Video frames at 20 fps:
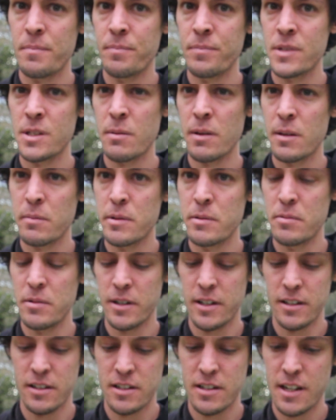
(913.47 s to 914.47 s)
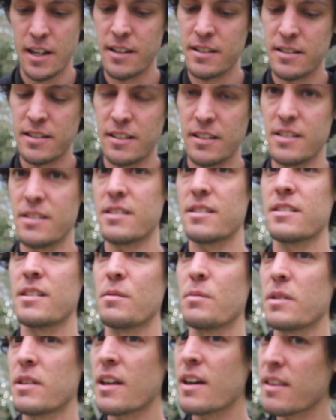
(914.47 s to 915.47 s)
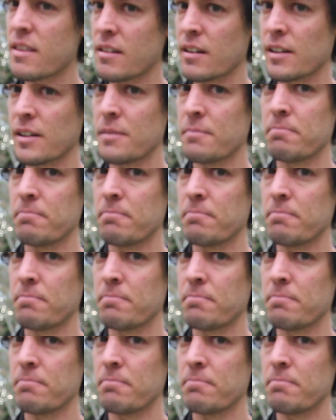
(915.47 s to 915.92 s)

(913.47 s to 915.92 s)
some other people can test it and see what they think.